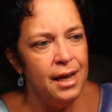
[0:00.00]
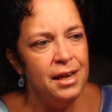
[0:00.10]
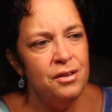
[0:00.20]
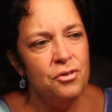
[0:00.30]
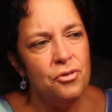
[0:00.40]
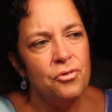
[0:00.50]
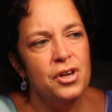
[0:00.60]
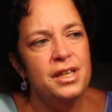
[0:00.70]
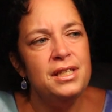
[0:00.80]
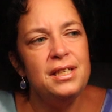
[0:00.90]

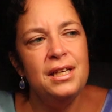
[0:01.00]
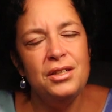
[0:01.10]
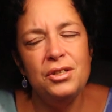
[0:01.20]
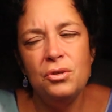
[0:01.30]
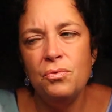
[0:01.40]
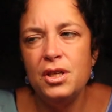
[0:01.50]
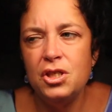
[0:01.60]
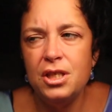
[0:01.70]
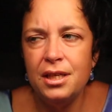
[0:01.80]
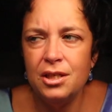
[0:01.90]
Increased
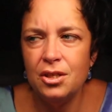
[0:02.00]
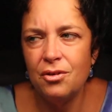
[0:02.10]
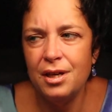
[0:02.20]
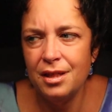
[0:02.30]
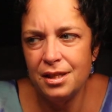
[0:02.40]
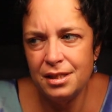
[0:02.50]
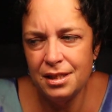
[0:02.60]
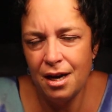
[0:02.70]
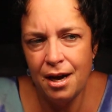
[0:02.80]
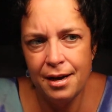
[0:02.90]
intuition during this
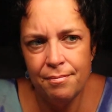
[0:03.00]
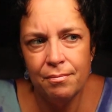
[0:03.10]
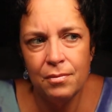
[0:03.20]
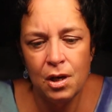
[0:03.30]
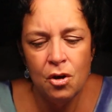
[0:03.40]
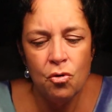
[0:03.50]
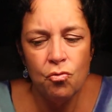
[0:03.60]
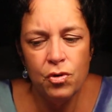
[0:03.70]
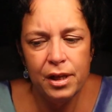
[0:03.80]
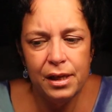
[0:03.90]
time.
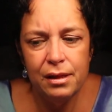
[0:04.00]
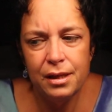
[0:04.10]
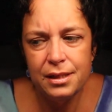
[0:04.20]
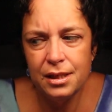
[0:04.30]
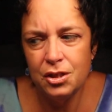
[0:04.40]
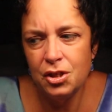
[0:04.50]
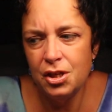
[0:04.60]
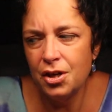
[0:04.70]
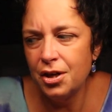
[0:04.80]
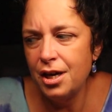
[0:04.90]
Really listen to
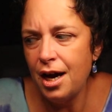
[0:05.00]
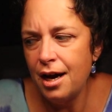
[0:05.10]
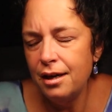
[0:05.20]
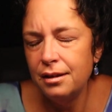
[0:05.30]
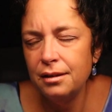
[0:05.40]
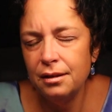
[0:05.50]
your gut.